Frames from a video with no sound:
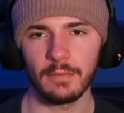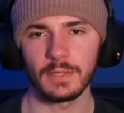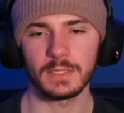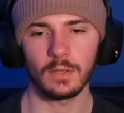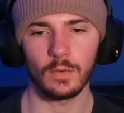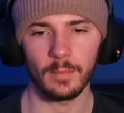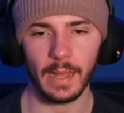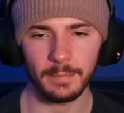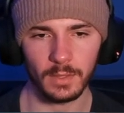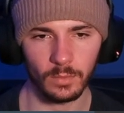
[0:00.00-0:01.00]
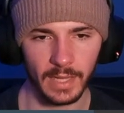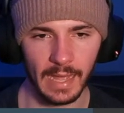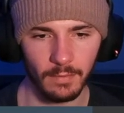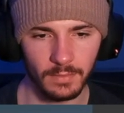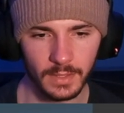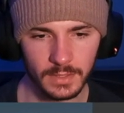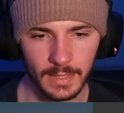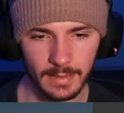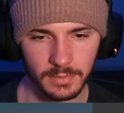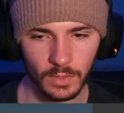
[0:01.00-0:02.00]
every single map that we have in this
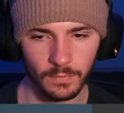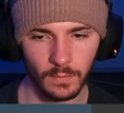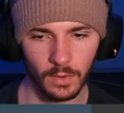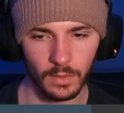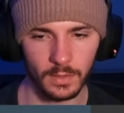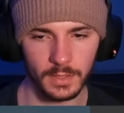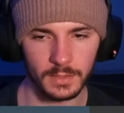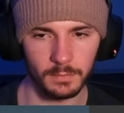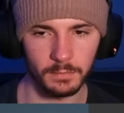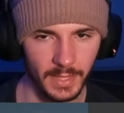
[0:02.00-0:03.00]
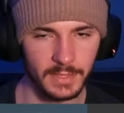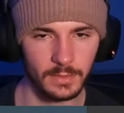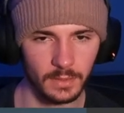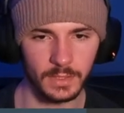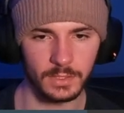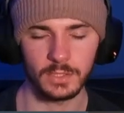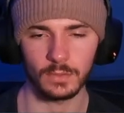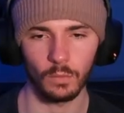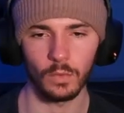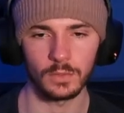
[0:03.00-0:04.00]
game so far is basically just
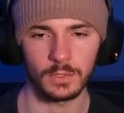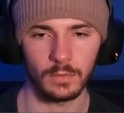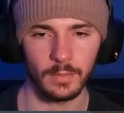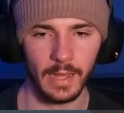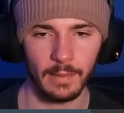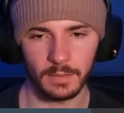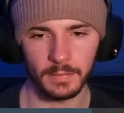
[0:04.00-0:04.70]
the Warzone map in